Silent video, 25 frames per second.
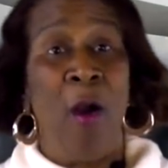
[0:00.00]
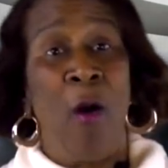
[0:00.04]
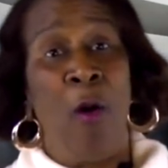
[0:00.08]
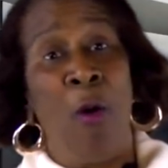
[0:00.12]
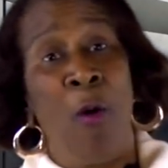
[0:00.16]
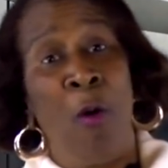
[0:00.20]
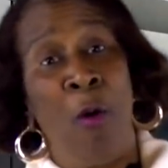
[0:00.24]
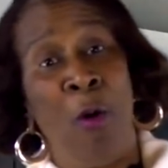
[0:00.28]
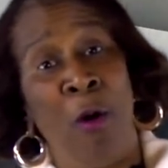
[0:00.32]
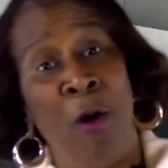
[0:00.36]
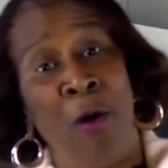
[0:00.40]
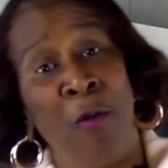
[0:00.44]

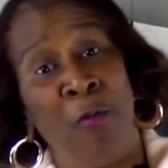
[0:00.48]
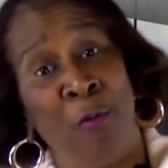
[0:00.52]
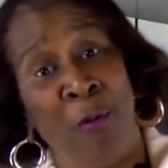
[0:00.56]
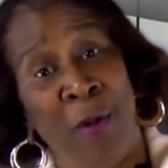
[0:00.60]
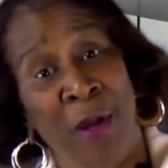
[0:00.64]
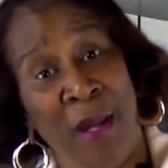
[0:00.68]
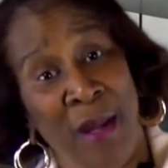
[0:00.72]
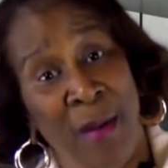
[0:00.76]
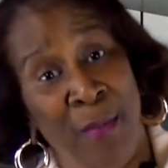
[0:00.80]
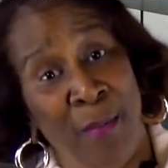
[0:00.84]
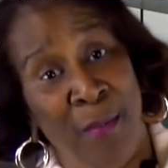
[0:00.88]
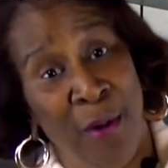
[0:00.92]
or
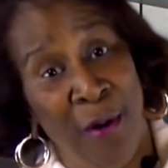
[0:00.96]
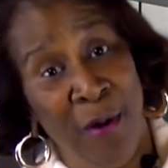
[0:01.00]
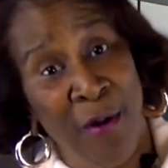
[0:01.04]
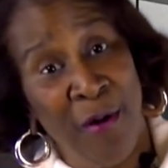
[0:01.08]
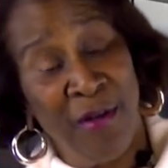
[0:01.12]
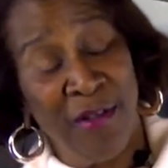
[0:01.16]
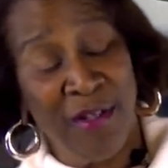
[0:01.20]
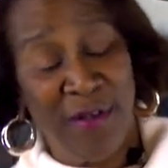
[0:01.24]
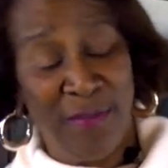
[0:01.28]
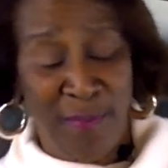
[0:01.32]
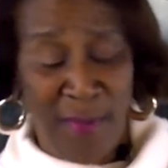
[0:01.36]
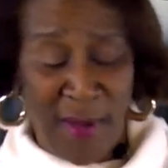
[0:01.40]

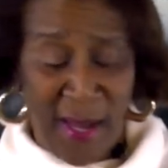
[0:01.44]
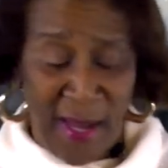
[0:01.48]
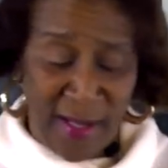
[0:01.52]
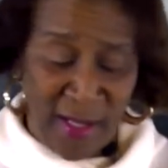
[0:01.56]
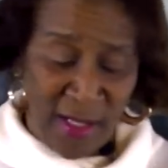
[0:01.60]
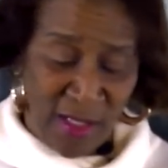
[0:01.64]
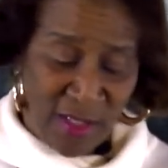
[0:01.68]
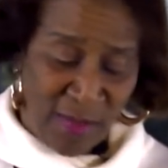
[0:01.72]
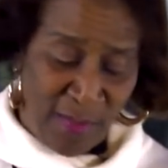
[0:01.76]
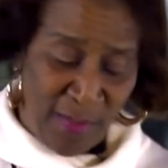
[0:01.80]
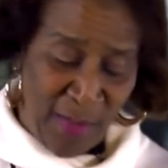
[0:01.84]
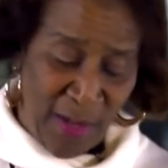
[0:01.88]
reimburse
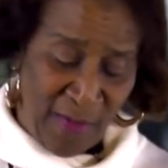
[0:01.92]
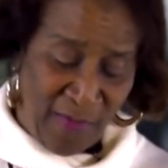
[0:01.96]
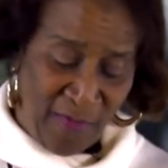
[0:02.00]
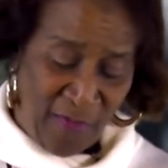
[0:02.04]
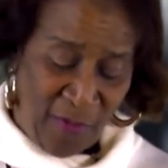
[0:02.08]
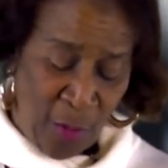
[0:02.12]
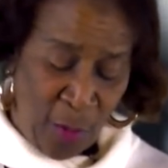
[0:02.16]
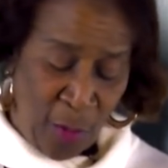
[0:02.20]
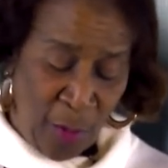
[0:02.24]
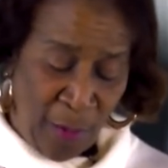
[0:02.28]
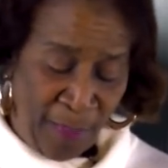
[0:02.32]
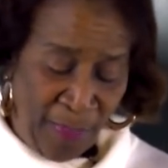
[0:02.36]
management
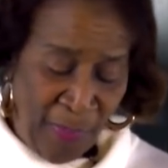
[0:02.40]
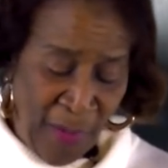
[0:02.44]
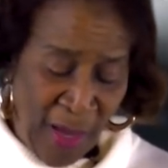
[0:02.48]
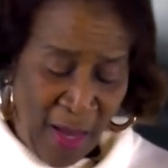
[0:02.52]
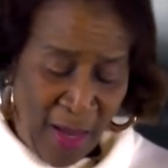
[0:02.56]
for.